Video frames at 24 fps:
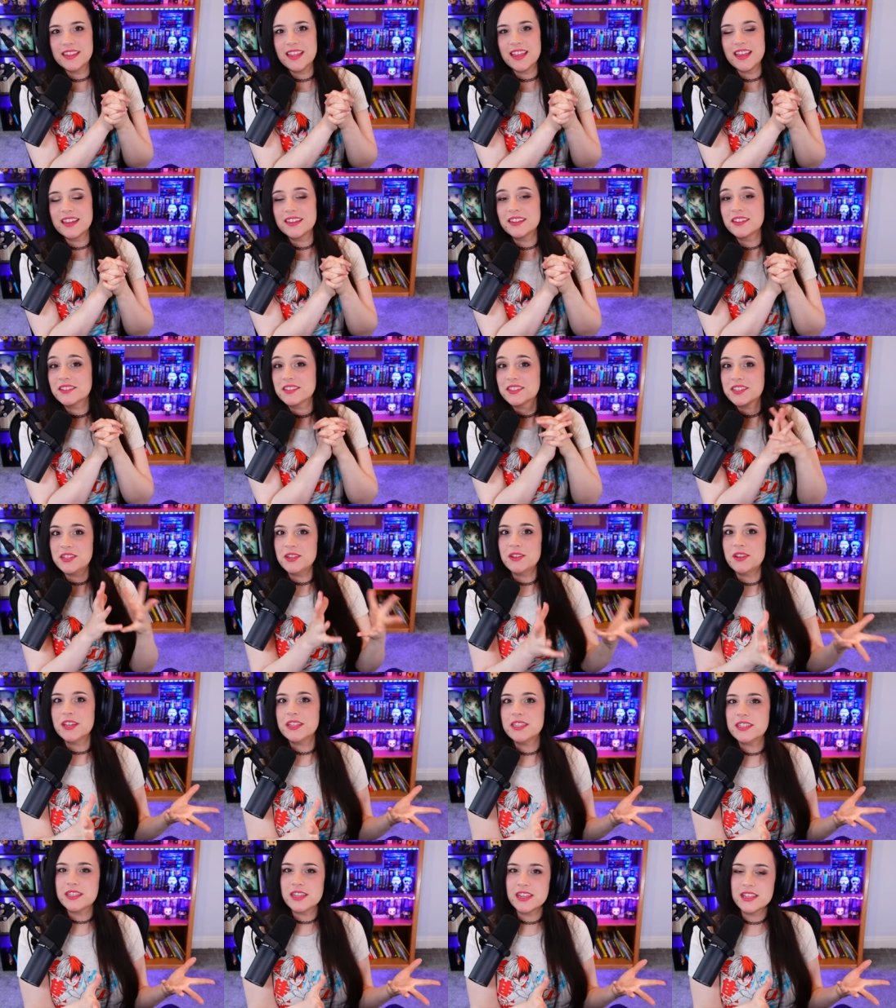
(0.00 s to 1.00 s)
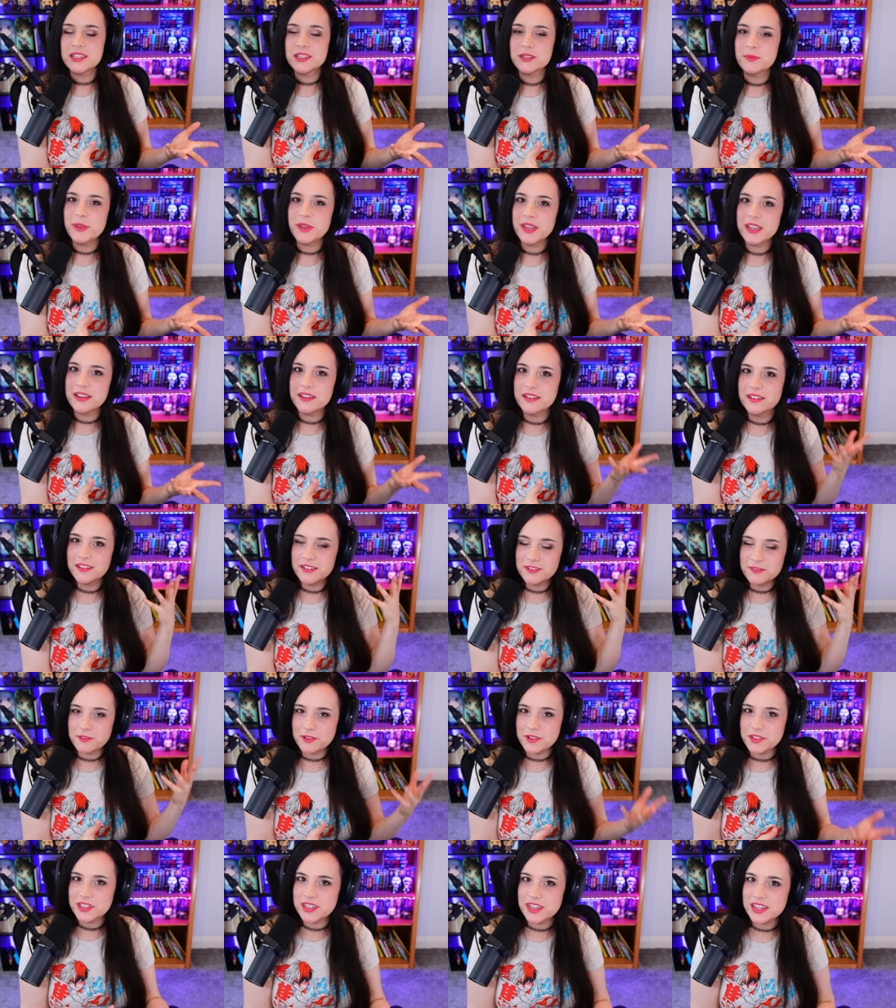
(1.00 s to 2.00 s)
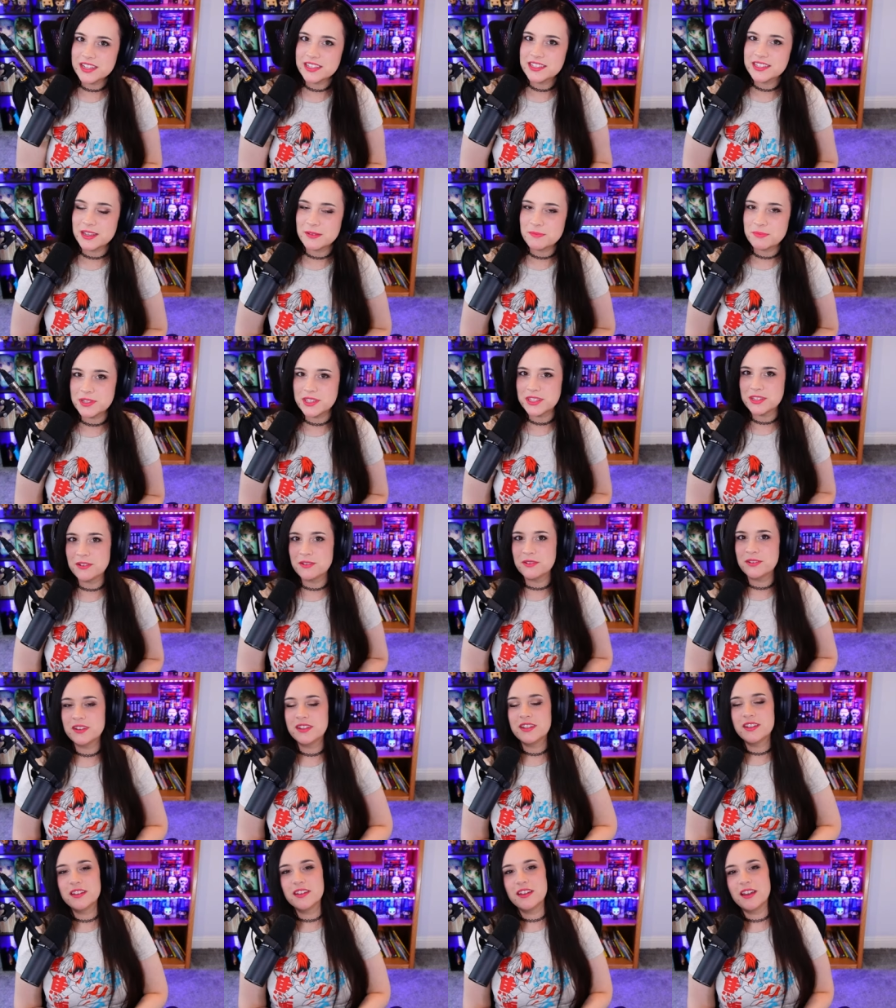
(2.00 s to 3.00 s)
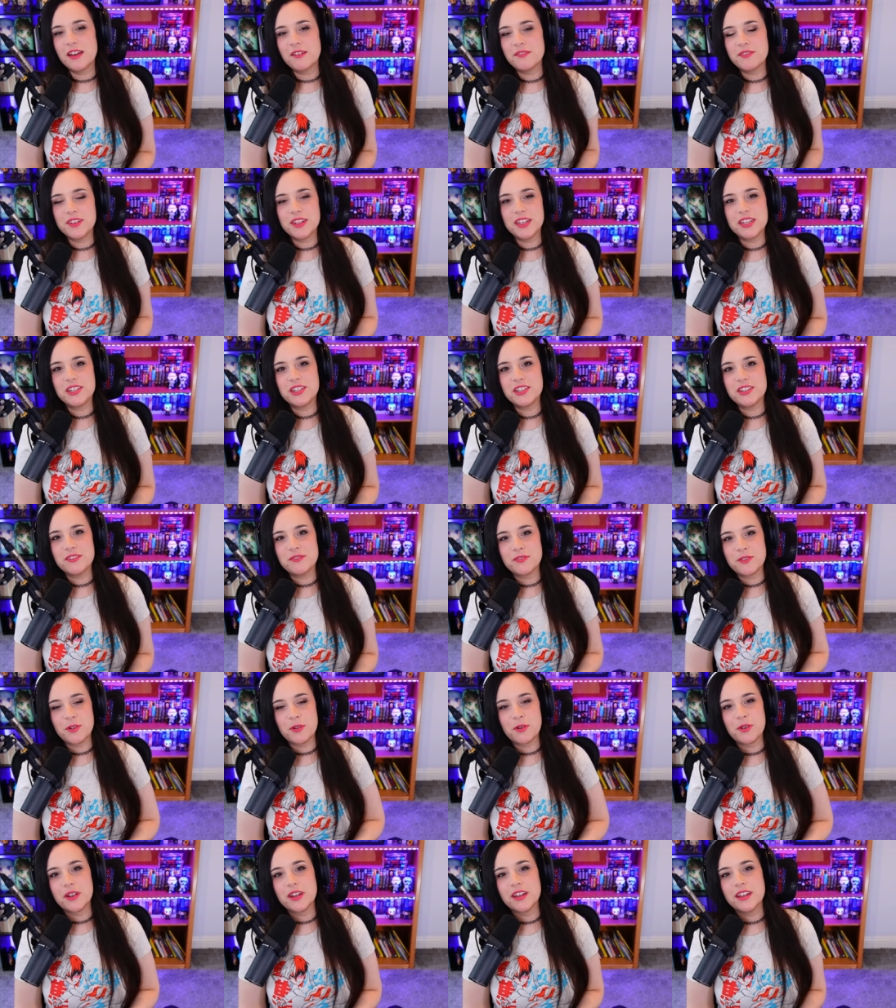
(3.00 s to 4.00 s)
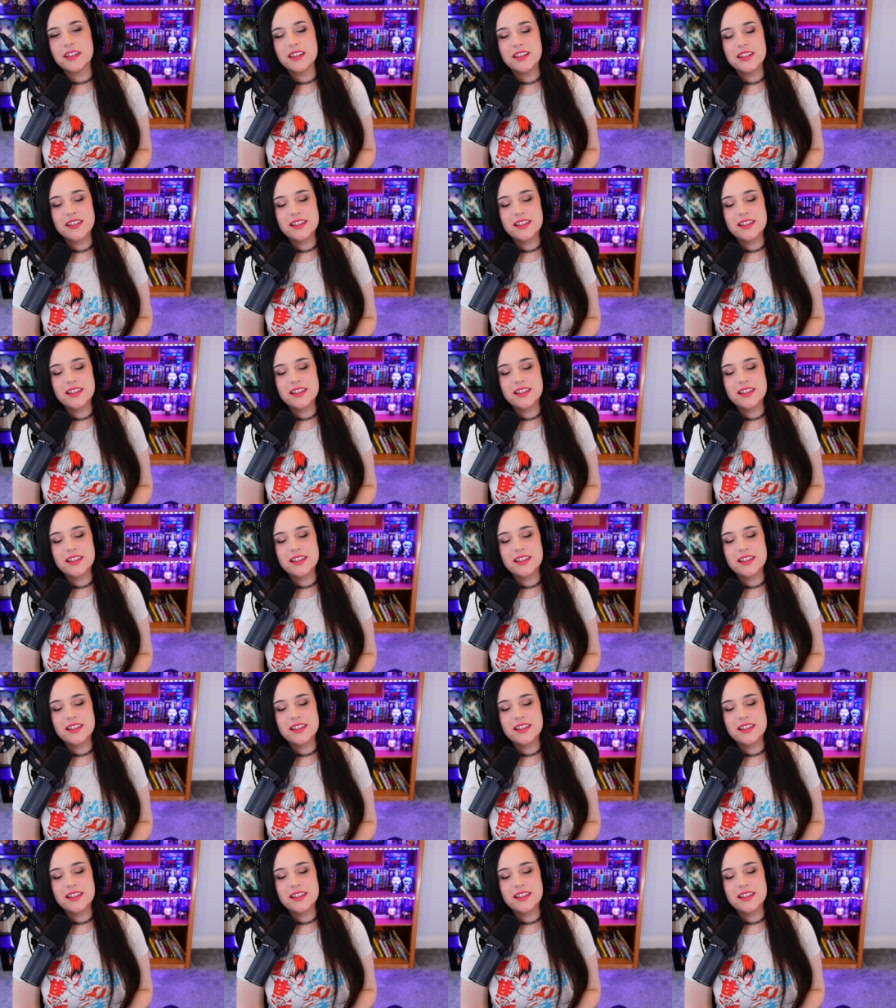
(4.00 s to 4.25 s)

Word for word: And I'll see you guys next week for the next episode of The Legend of Korra.